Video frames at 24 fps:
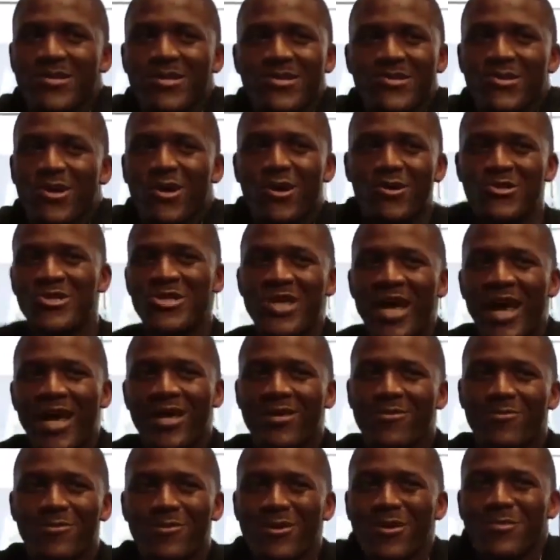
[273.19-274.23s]
looks all
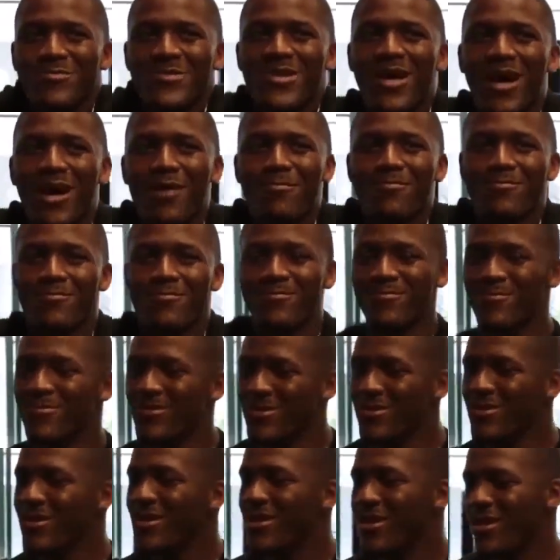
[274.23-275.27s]
jacked up top,
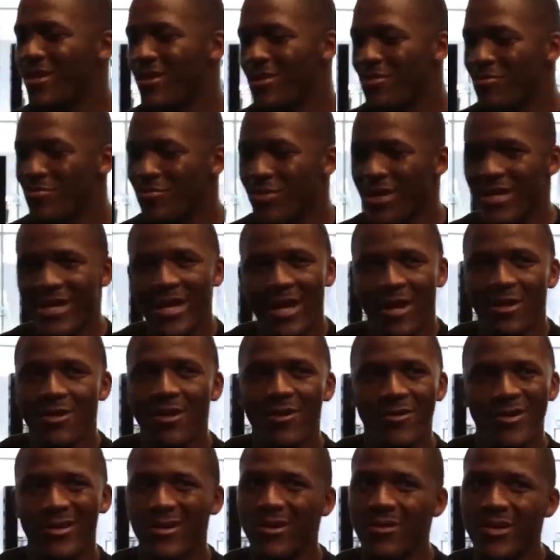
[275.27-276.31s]
but down
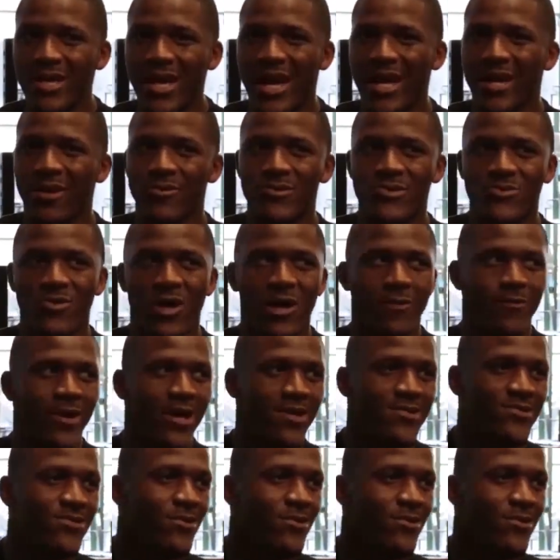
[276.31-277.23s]
low, he got to get on the squat rack.